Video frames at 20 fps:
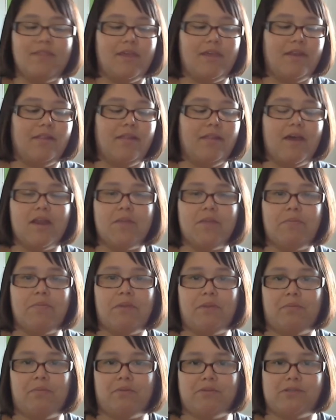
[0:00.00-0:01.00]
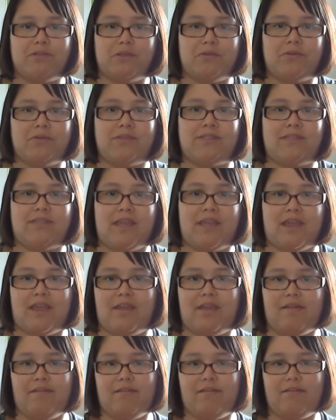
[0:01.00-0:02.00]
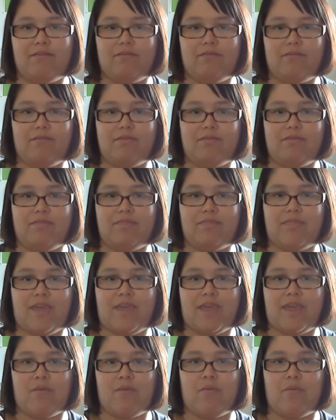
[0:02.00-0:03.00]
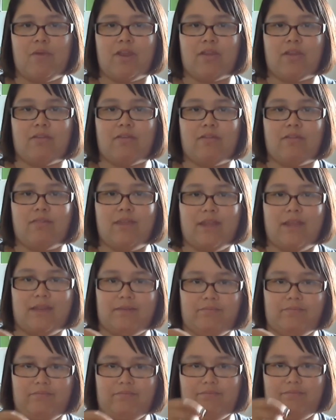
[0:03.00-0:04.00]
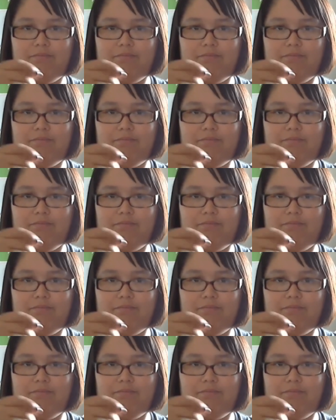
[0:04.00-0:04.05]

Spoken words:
that a lot of people do is when they